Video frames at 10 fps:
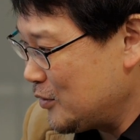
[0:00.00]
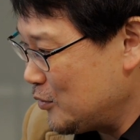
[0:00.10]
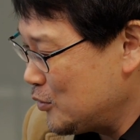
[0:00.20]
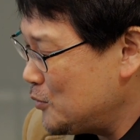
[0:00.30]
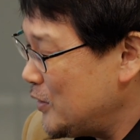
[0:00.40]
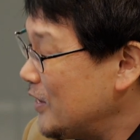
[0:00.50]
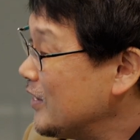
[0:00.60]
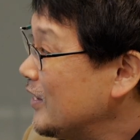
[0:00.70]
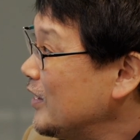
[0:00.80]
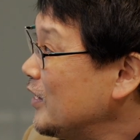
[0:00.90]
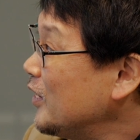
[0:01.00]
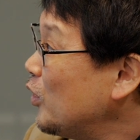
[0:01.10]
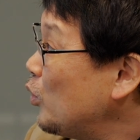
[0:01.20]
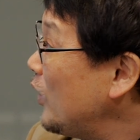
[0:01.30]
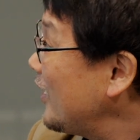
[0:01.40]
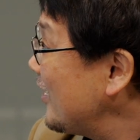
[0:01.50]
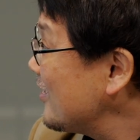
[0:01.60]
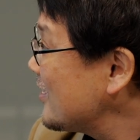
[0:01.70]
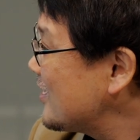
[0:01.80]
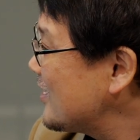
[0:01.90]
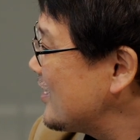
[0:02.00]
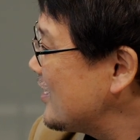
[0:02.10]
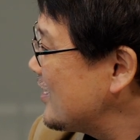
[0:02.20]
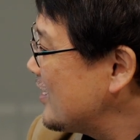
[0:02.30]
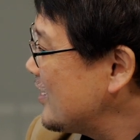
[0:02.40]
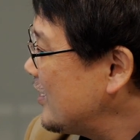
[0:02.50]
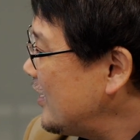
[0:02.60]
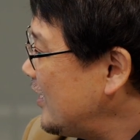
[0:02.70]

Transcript: to Ruby. What else?